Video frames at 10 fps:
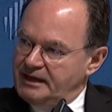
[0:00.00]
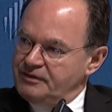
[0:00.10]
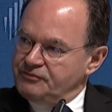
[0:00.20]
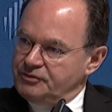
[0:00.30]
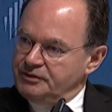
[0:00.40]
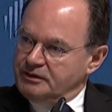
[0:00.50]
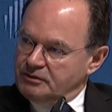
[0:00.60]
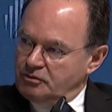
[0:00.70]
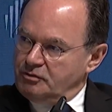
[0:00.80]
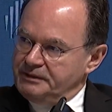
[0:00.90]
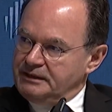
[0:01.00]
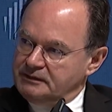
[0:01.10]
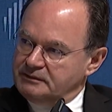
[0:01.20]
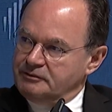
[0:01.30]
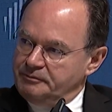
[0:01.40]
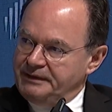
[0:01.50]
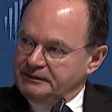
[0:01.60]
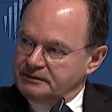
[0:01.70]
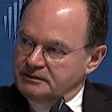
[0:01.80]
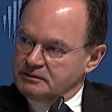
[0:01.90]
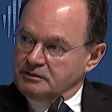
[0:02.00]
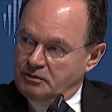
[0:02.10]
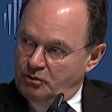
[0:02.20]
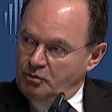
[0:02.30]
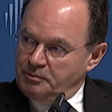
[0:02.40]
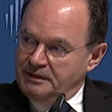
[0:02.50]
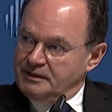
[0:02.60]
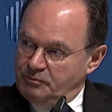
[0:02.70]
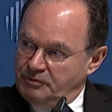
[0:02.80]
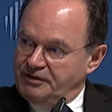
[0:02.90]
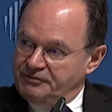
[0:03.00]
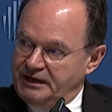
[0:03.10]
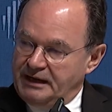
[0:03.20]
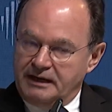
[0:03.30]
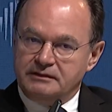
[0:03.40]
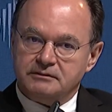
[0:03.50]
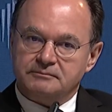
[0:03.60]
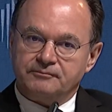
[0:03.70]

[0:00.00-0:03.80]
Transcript: ever economic interdependence globally that we've ever had.